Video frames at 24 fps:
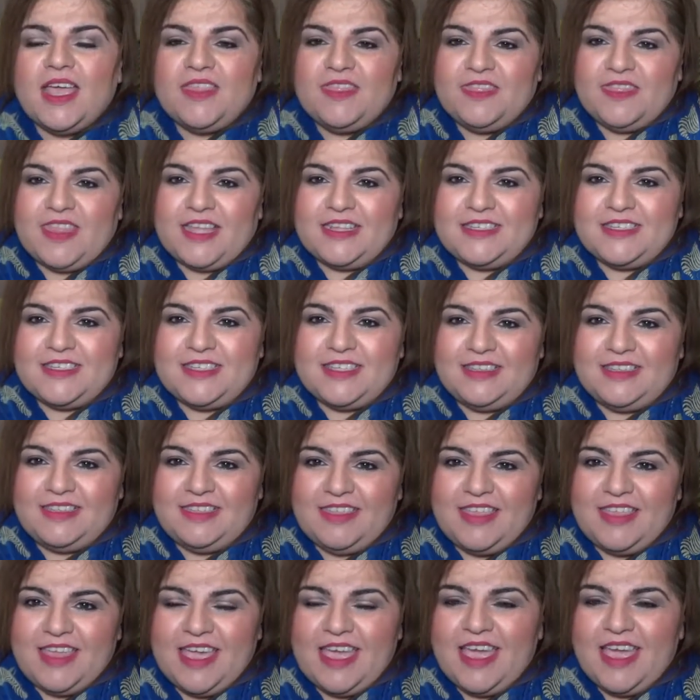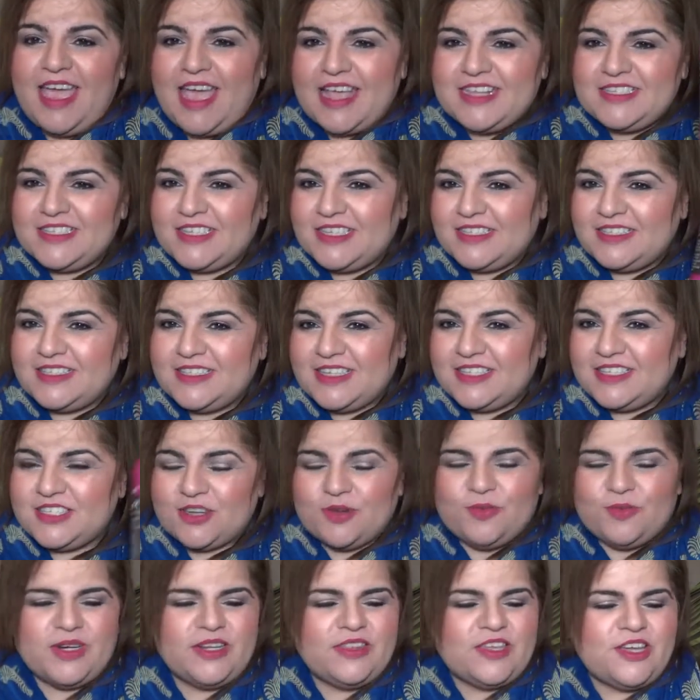That's it there. As you can see, it's
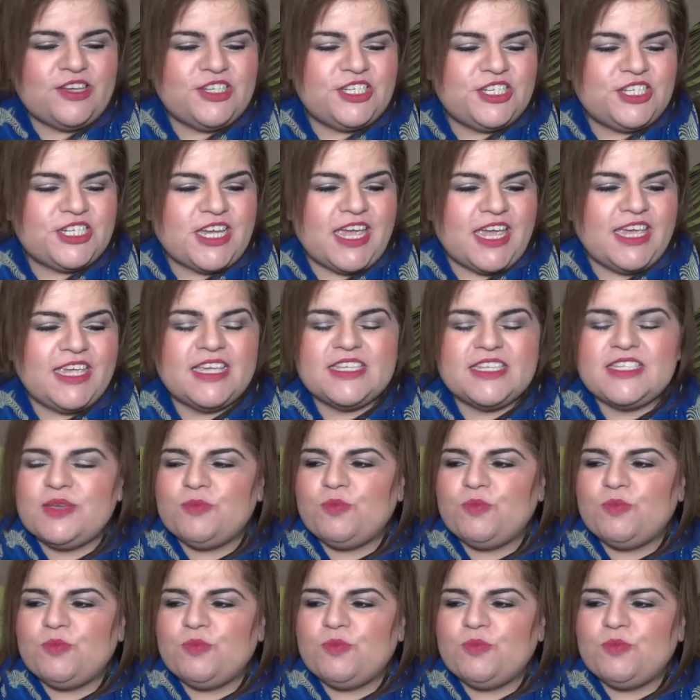got one of those shakers,